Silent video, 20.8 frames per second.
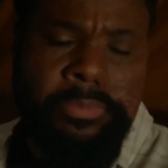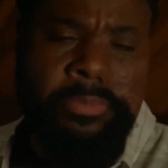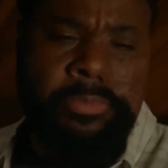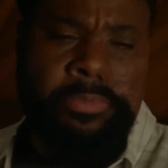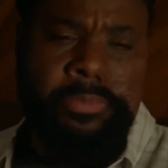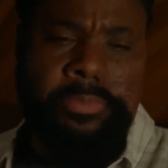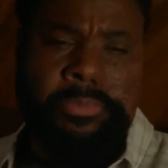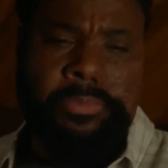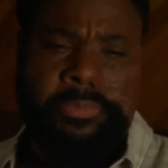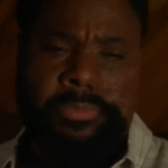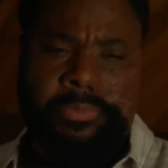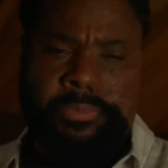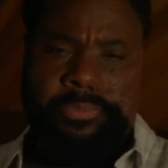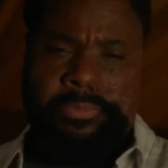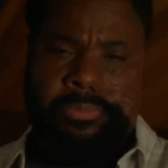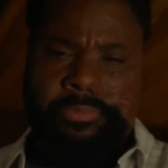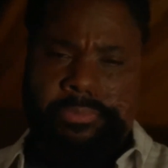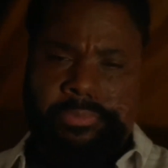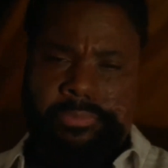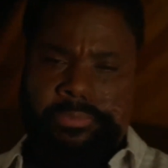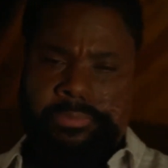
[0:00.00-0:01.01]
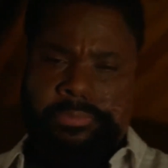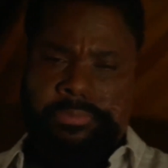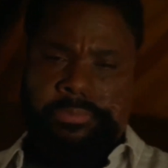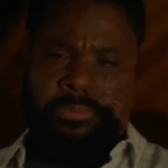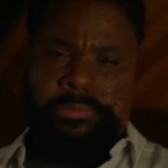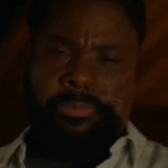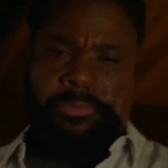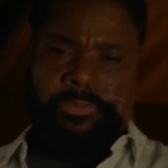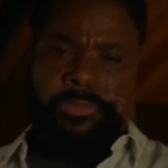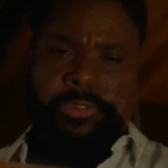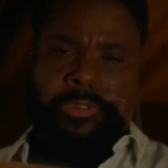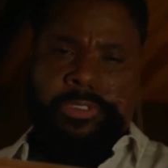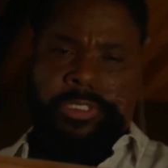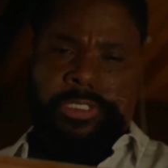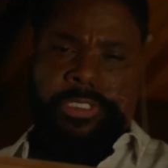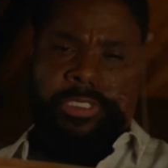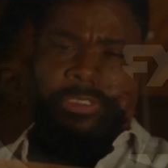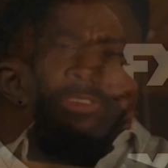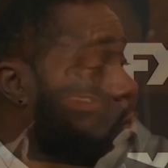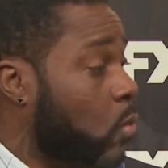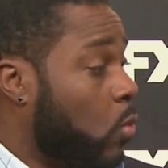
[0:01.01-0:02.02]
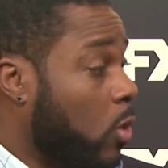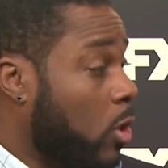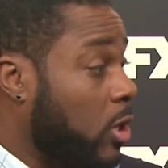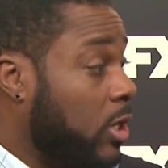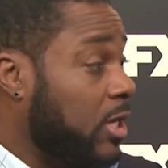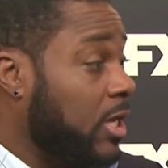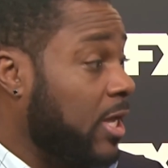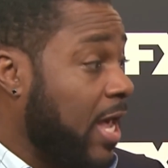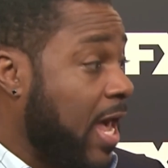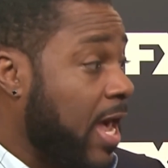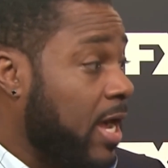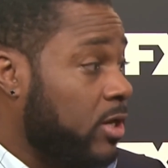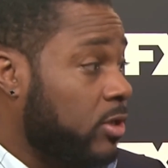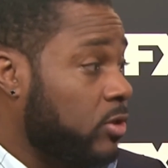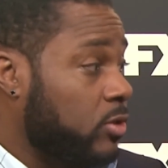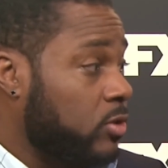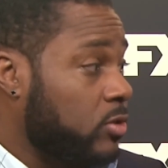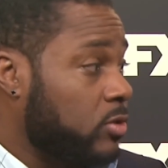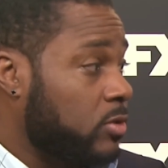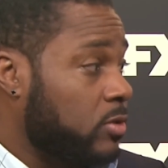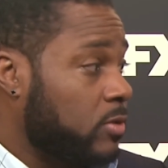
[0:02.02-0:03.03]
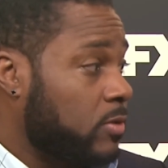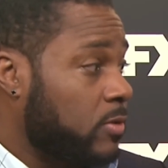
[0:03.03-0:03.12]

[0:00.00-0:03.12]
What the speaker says: single person scrolling past see it and wonder why so many people